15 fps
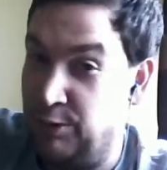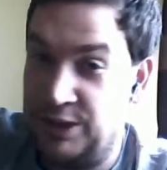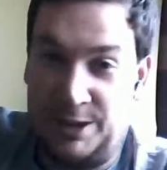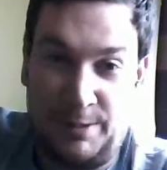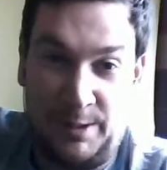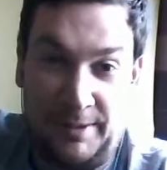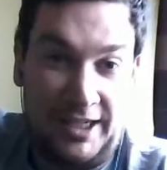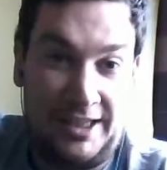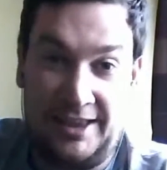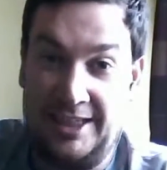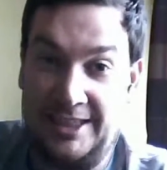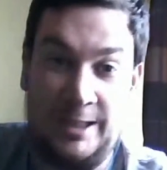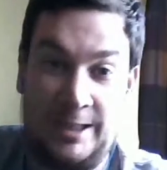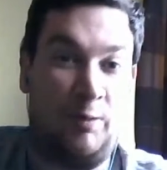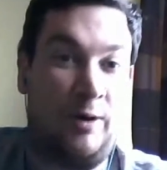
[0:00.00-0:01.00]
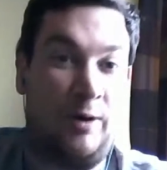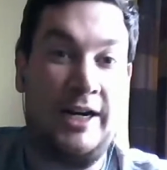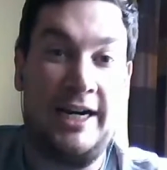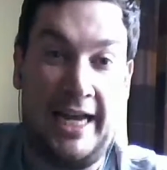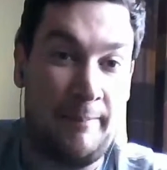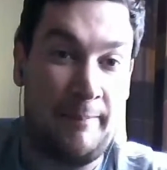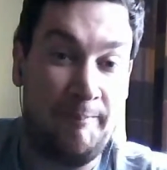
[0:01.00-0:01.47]
because like you were just supposed to be like, this
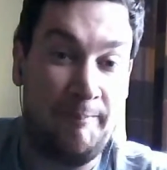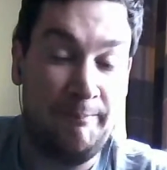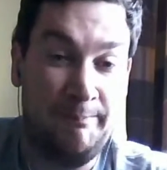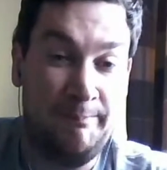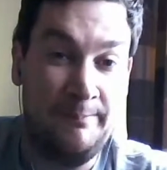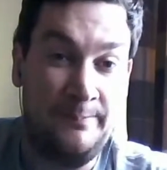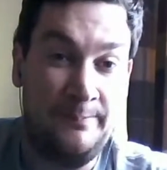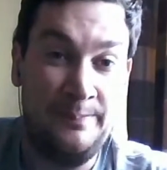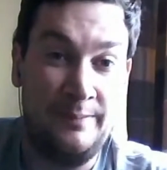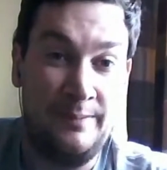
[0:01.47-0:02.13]
is where I am.